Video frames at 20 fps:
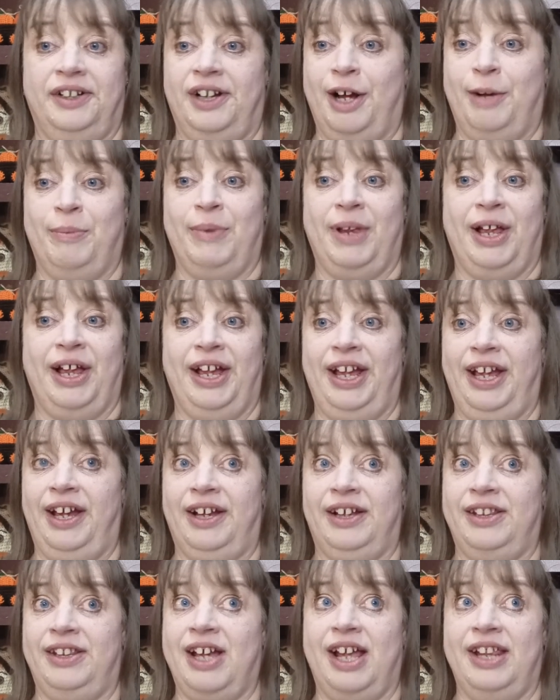I'm
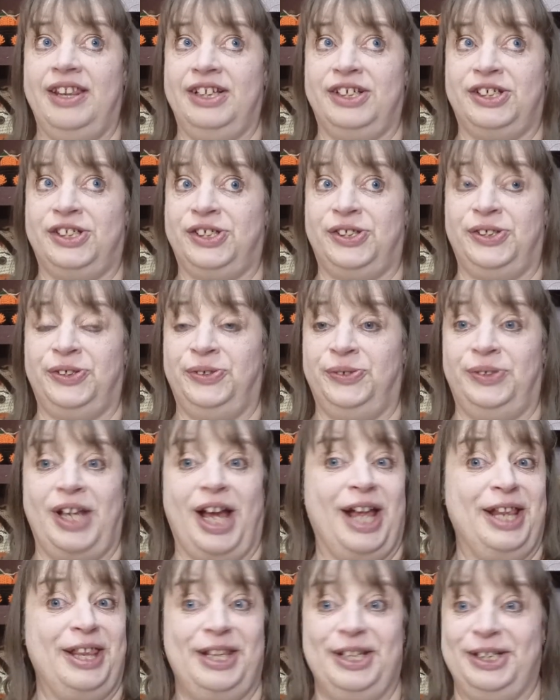like, not this soon,
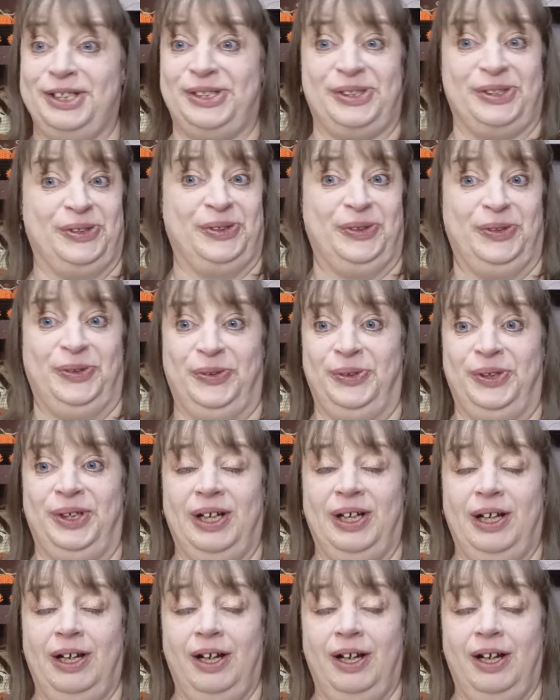not this soon.